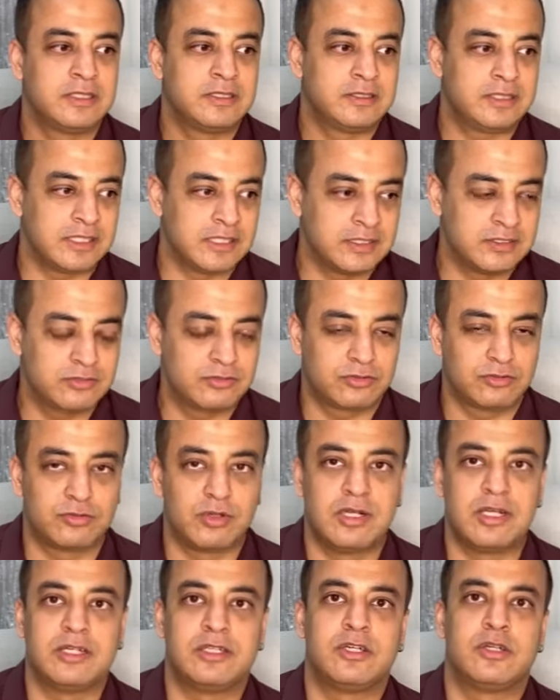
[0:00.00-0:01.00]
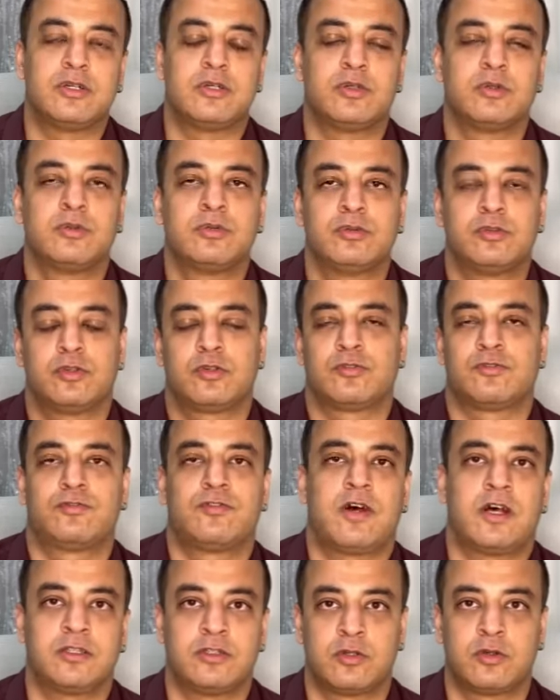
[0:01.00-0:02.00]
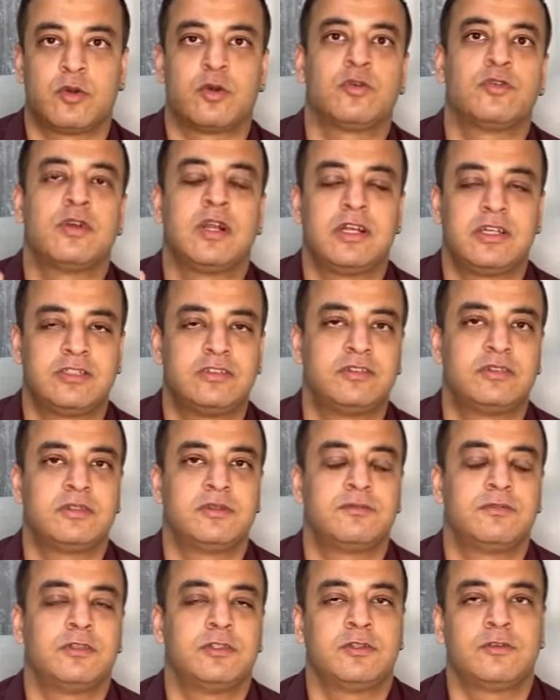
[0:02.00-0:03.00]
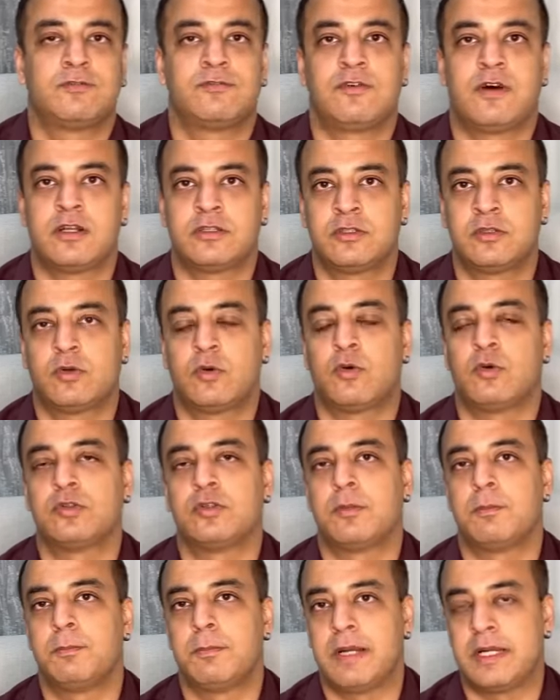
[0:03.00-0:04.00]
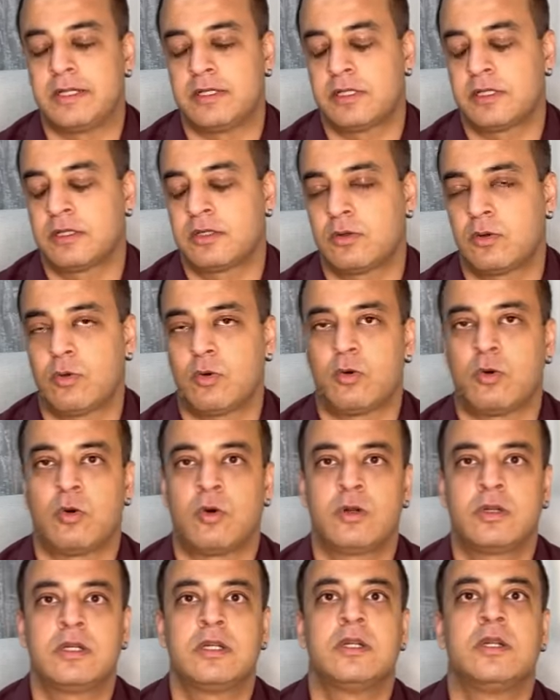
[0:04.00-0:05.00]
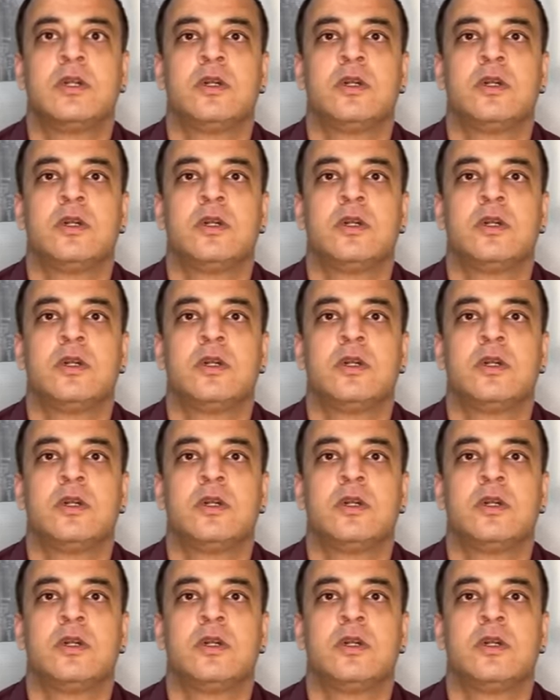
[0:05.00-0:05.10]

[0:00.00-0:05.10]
things related to your father or relationship with your father or your mentor or